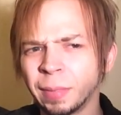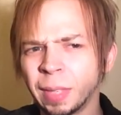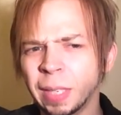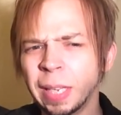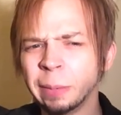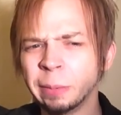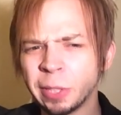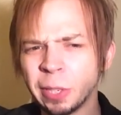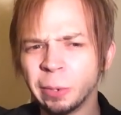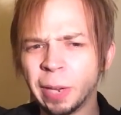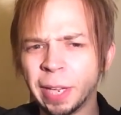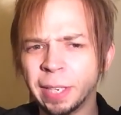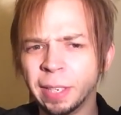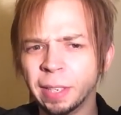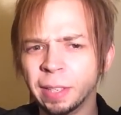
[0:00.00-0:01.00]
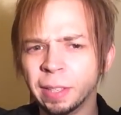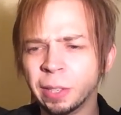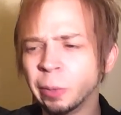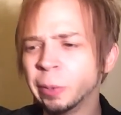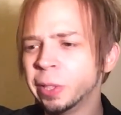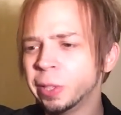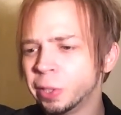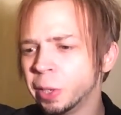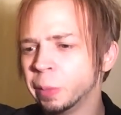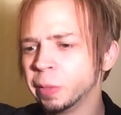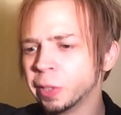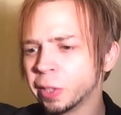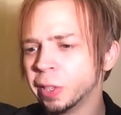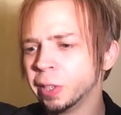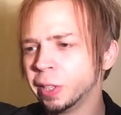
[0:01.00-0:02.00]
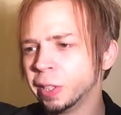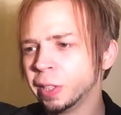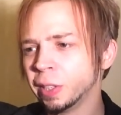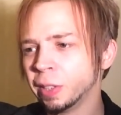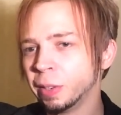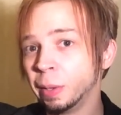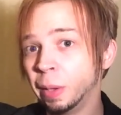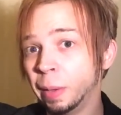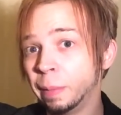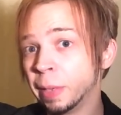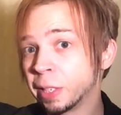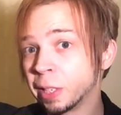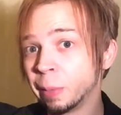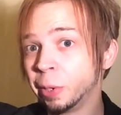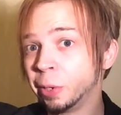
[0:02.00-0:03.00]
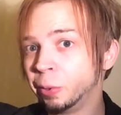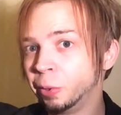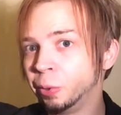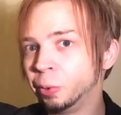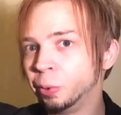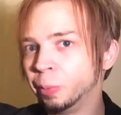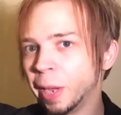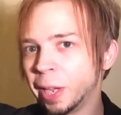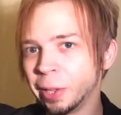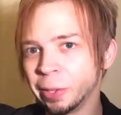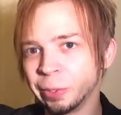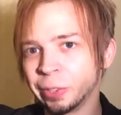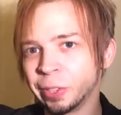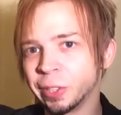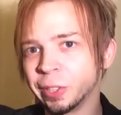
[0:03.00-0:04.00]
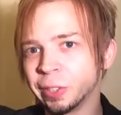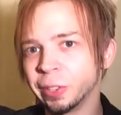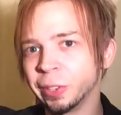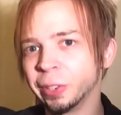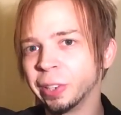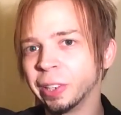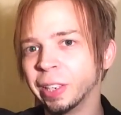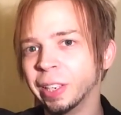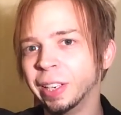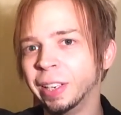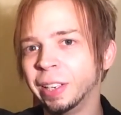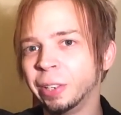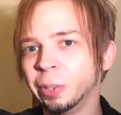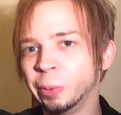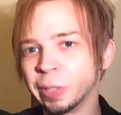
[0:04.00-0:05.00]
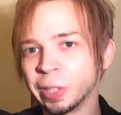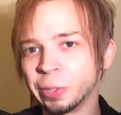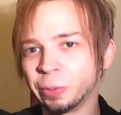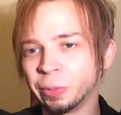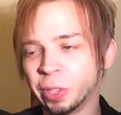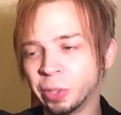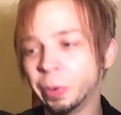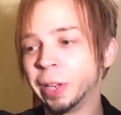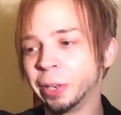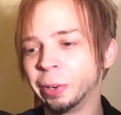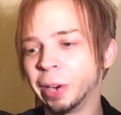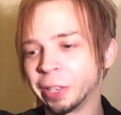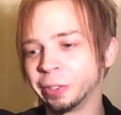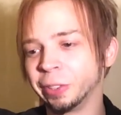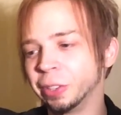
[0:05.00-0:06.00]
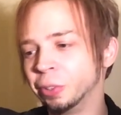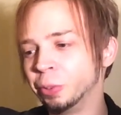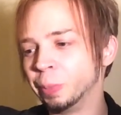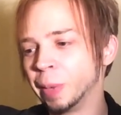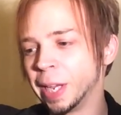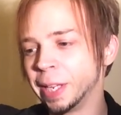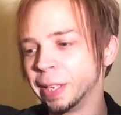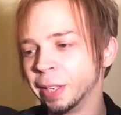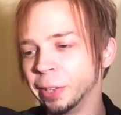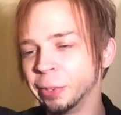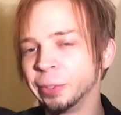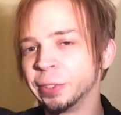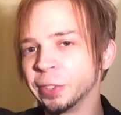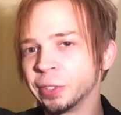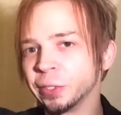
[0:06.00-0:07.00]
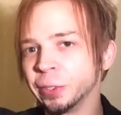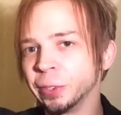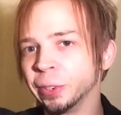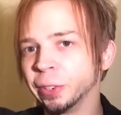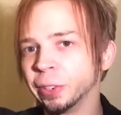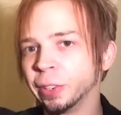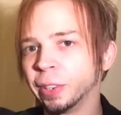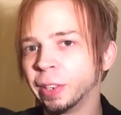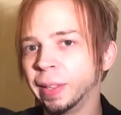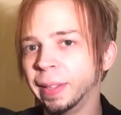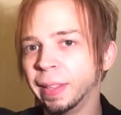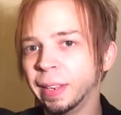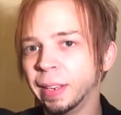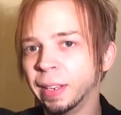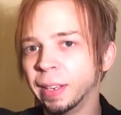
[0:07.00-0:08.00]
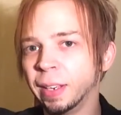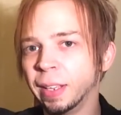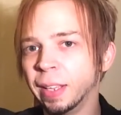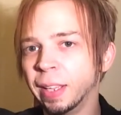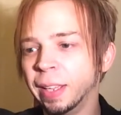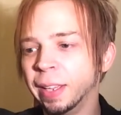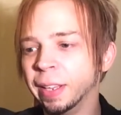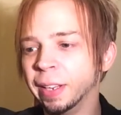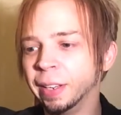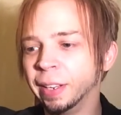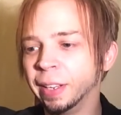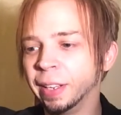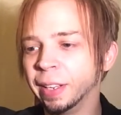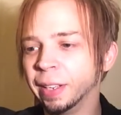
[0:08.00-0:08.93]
yeah, it was all right. Going to the gym was good. Met someone who knew my other sister, who was the trainer actually knew my other sister, and